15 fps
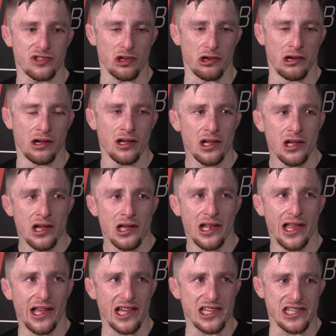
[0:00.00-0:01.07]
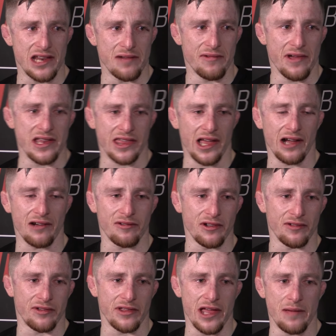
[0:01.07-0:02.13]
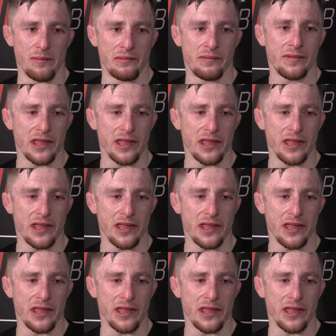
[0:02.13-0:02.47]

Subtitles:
So, like I said, I'm very thankful for them.